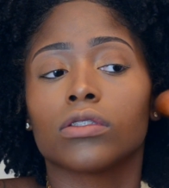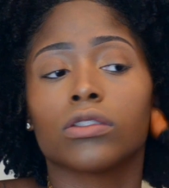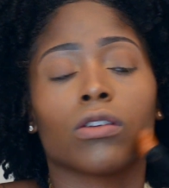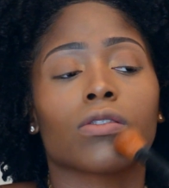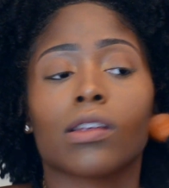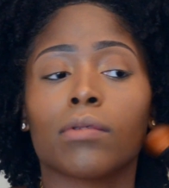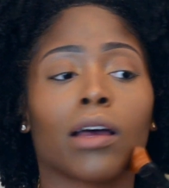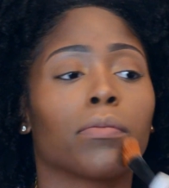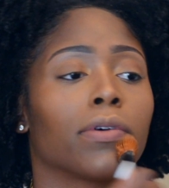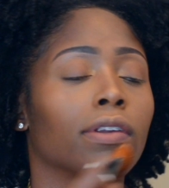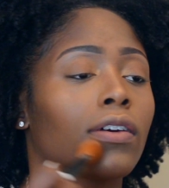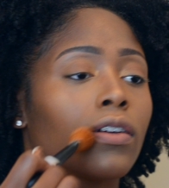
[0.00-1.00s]
Notice I'm not
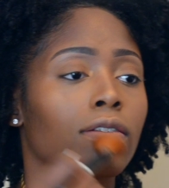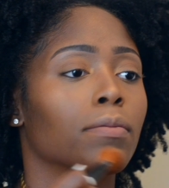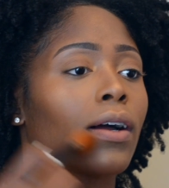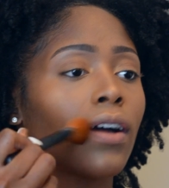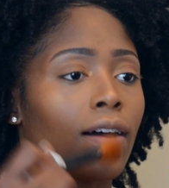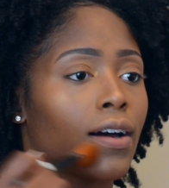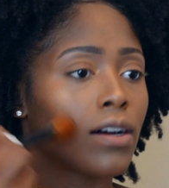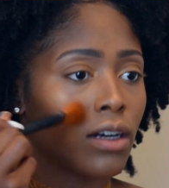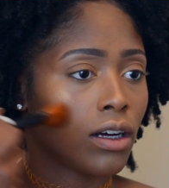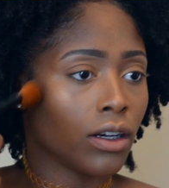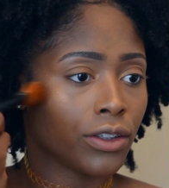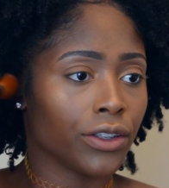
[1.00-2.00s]
putting it under my
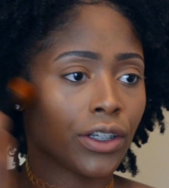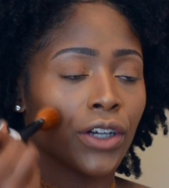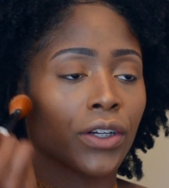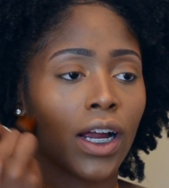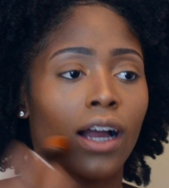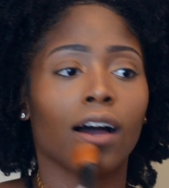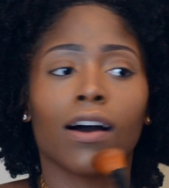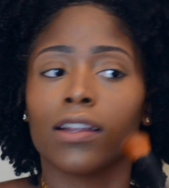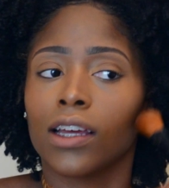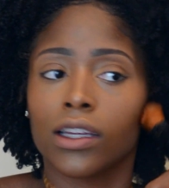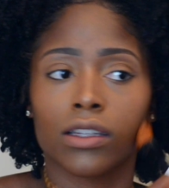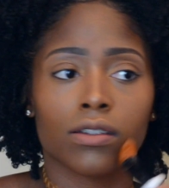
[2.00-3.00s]
under eye
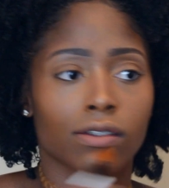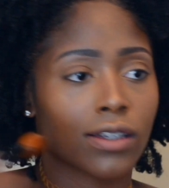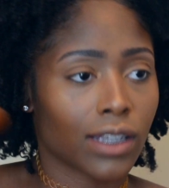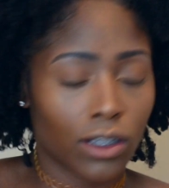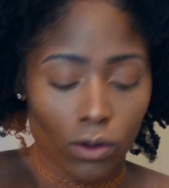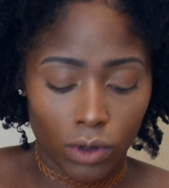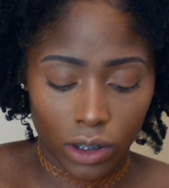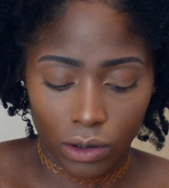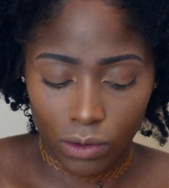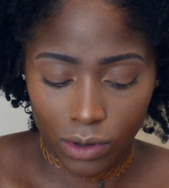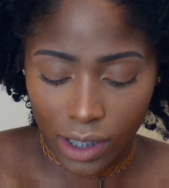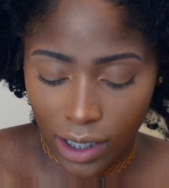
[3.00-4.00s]
highlight because I don't want to
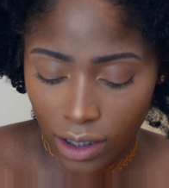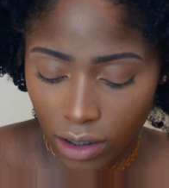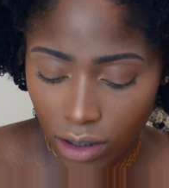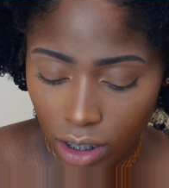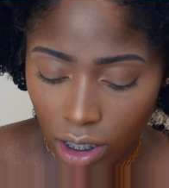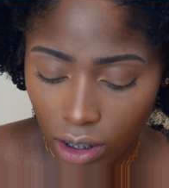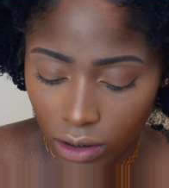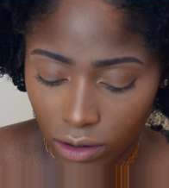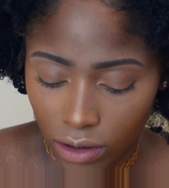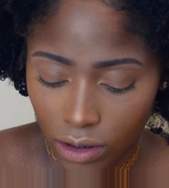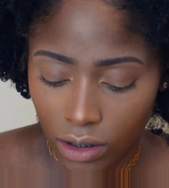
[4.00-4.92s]
lose that color.